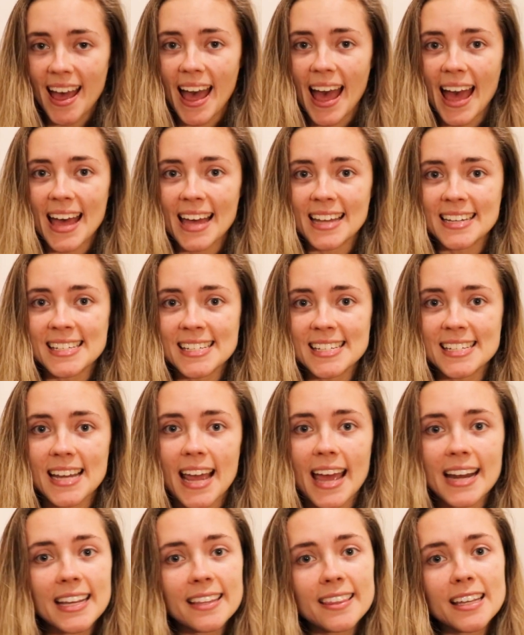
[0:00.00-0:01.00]
and
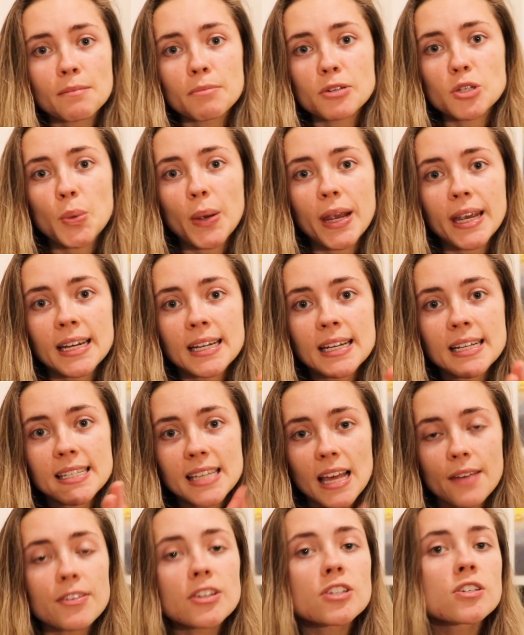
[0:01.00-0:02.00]
anything between
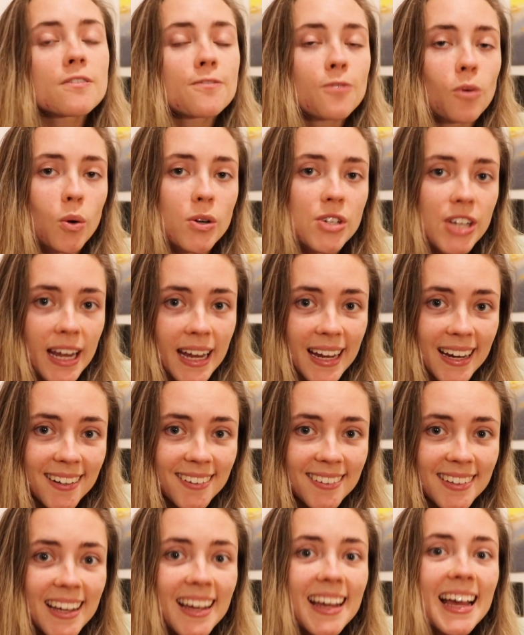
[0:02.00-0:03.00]
7 to
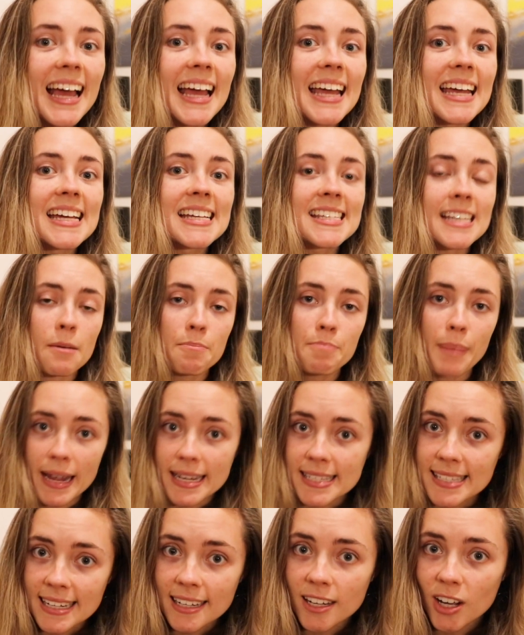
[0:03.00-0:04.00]
14 is a
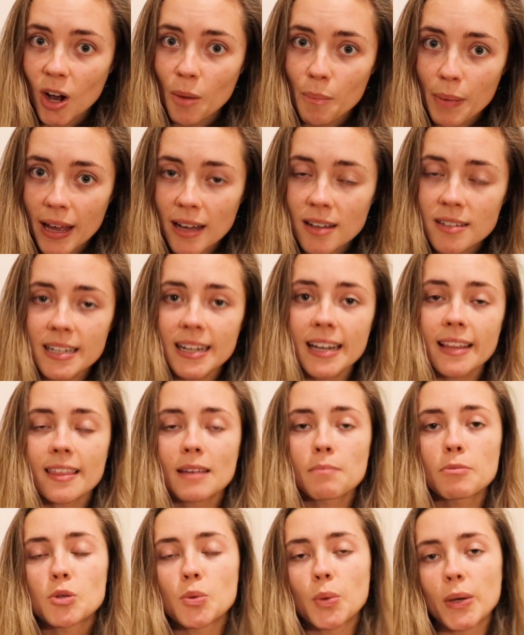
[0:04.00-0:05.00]
basic compound, and
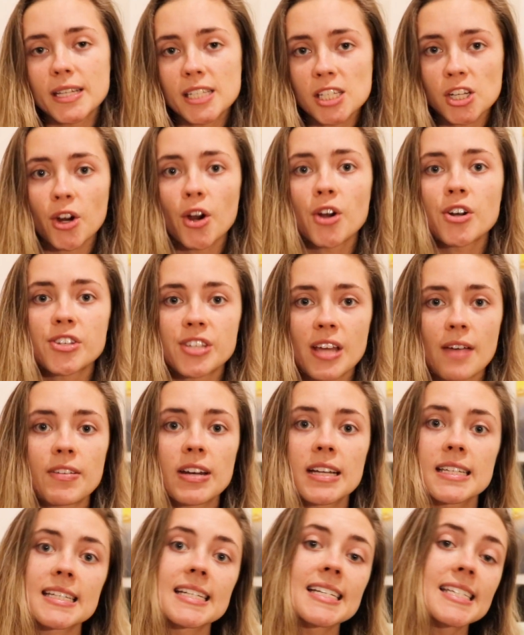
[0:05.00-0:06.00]
anything between 0 to 7
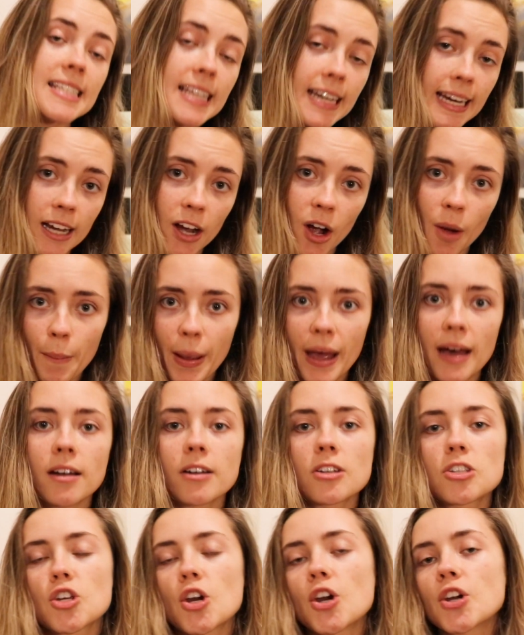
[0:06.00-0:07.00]
is an acidic
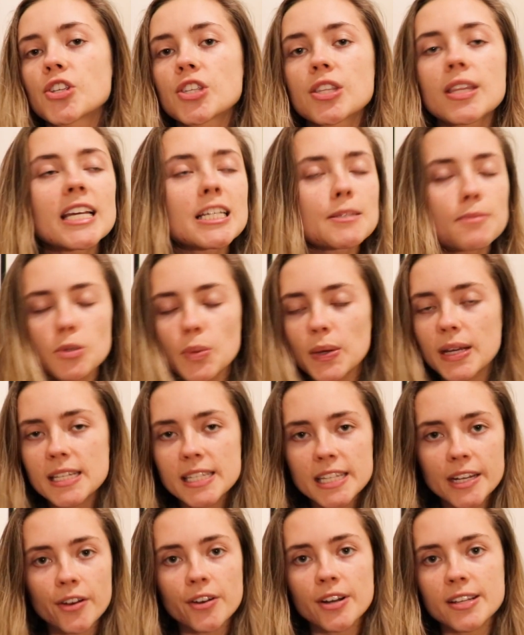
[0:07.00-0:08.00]
compound. So things between
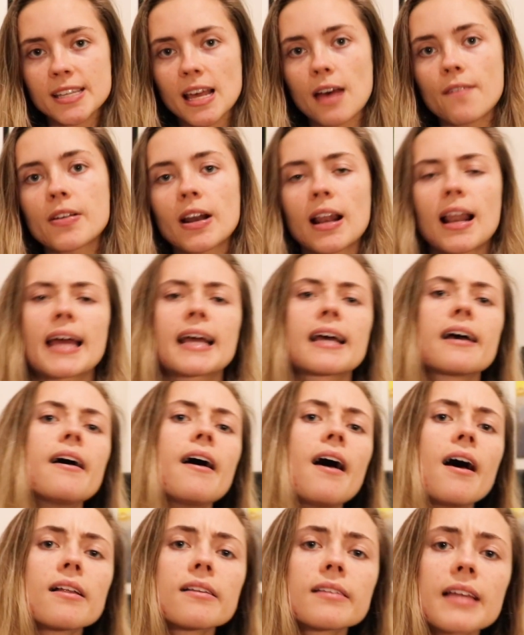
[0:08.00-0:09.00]
0 to 7 are like
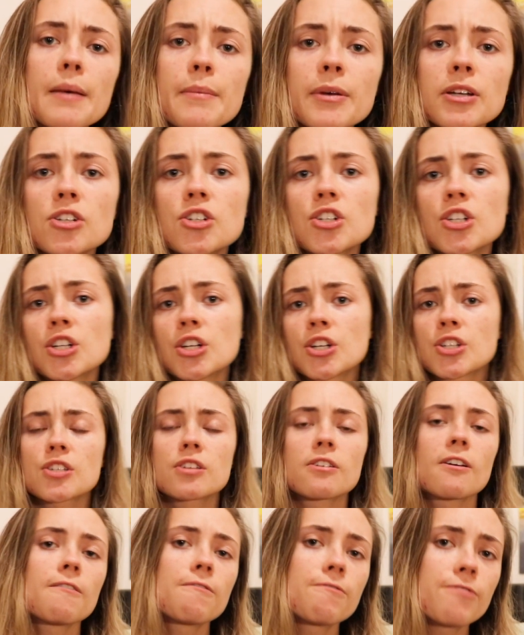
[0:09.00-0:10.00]
lemon juice,
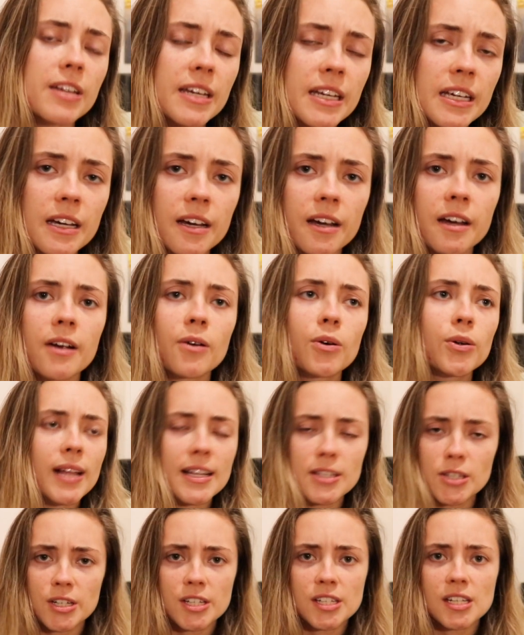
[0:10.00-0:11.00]
vinegar, all that
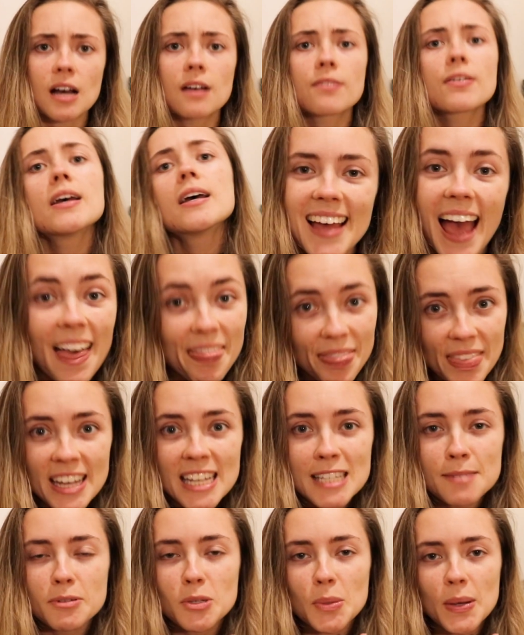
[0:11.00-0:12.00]
sort of stuff, and
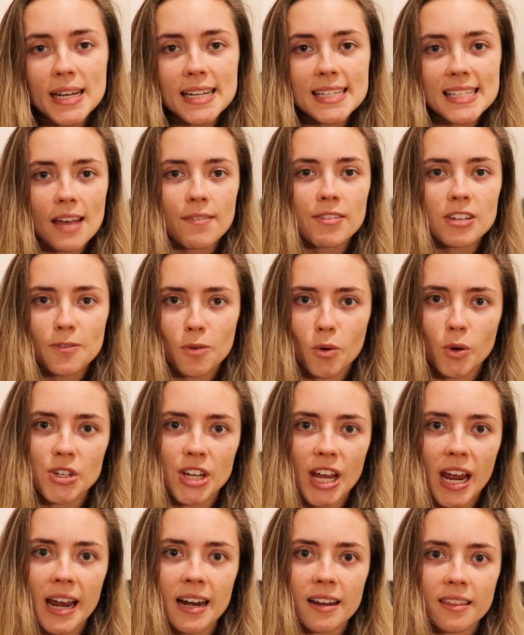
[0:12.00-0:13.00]
things between 7 to
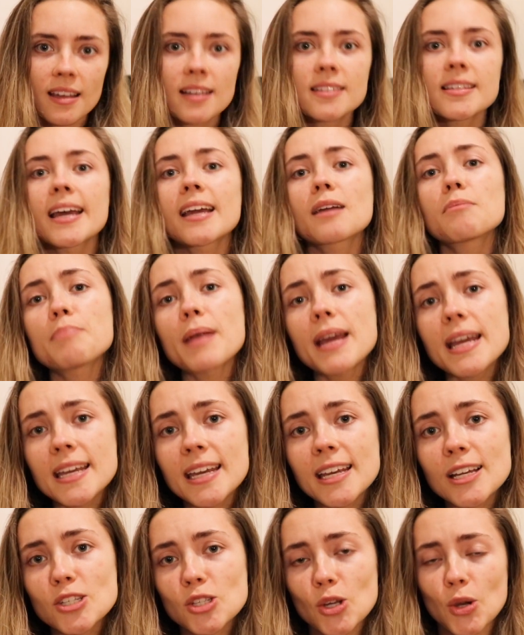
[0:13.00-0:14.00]
14, things like
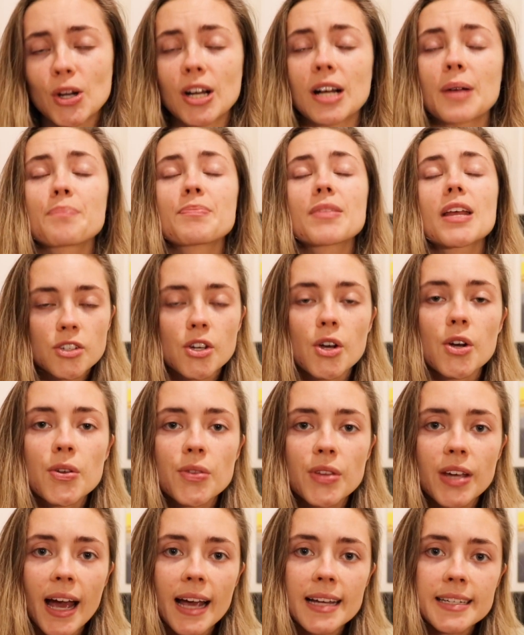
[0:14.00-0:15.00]
baking soda. So
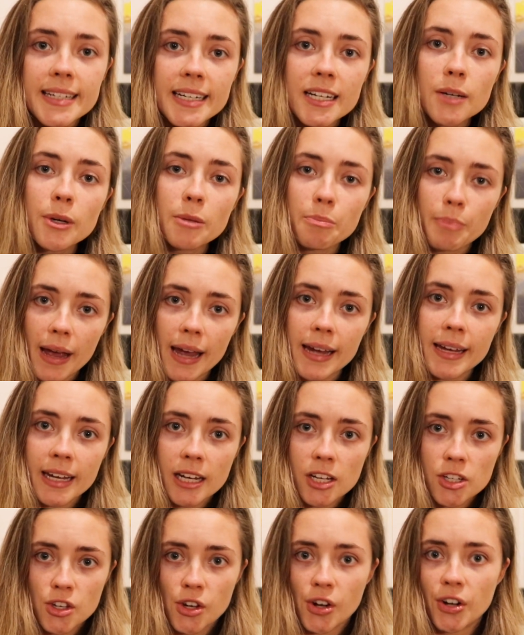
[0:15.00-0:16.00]
the idea with
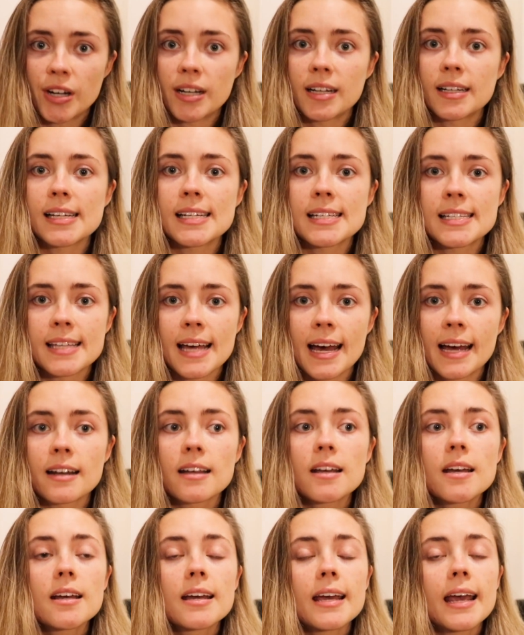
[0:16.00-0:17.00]
baking soda is
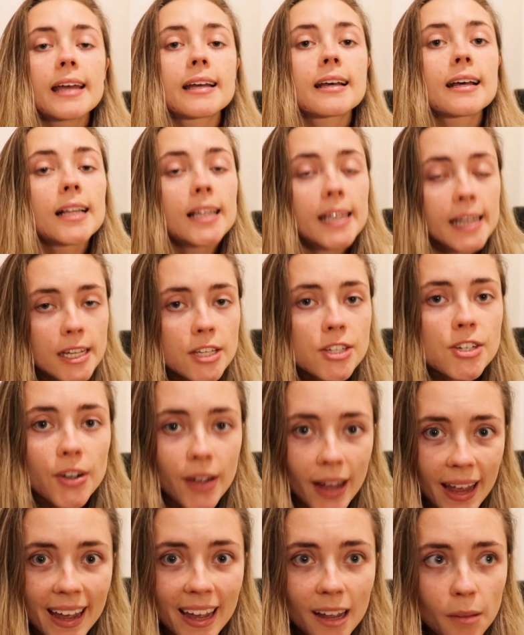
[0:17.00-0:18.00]
that it cleans your
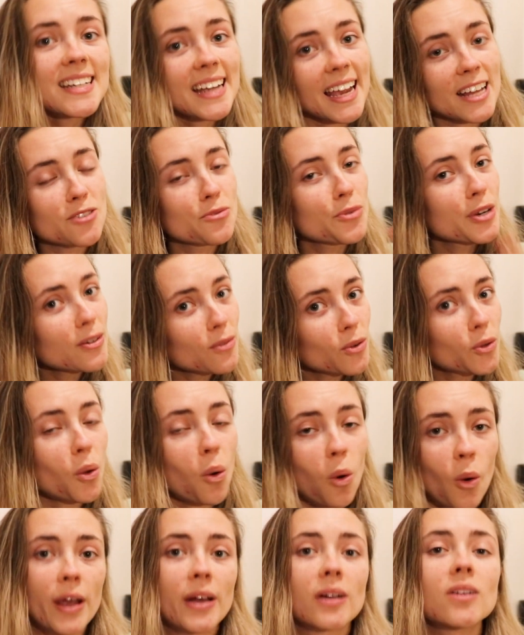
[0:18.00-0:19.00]
hair and it gets rid of all
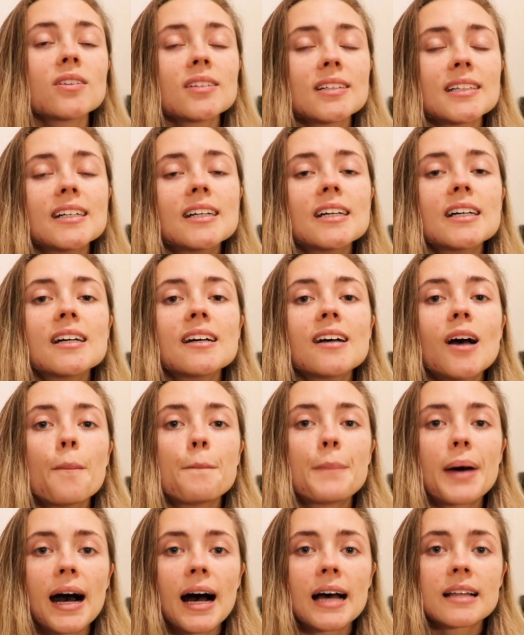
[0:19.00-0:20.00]
the oil.
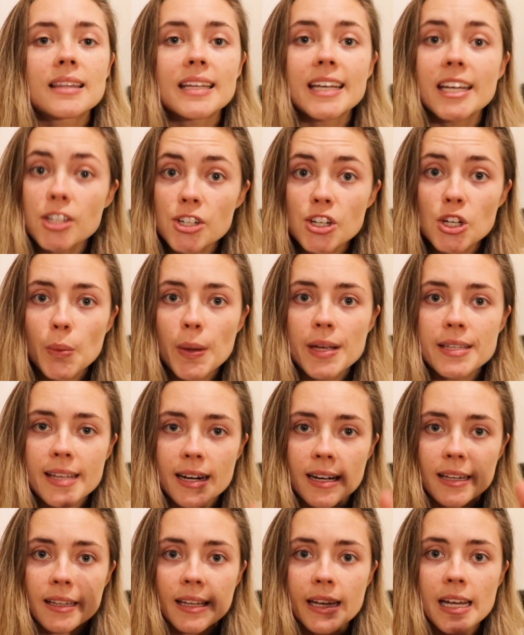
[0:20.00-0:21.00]
But the issue is that
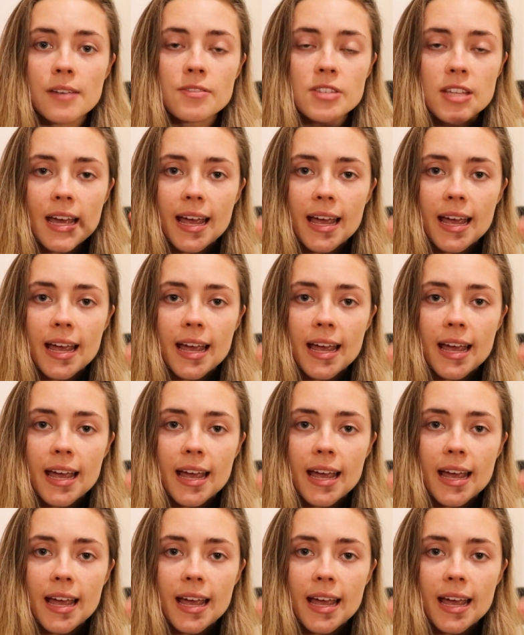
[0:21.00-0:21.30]
it leaves the